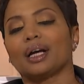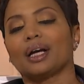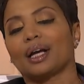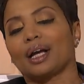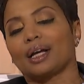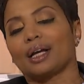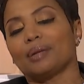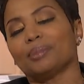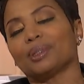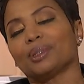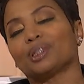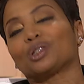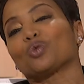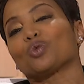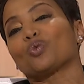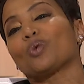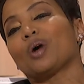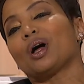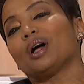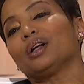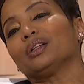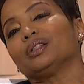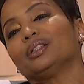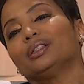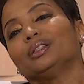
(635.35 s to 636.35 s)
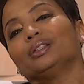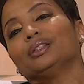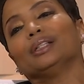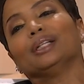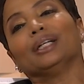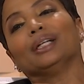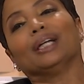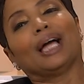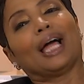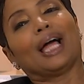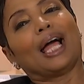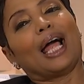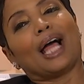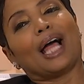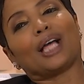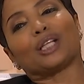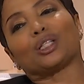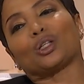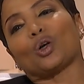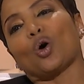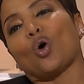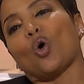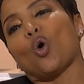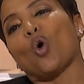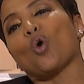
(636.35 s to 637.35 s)
I got you. Weldon, has
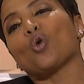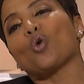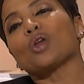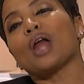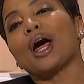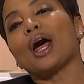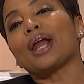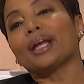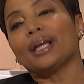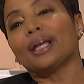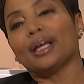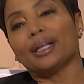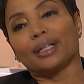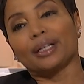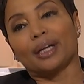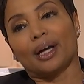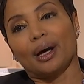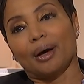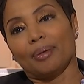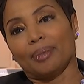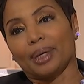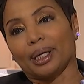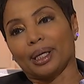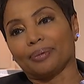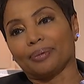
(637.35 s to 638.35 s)
a whole lot of incoming.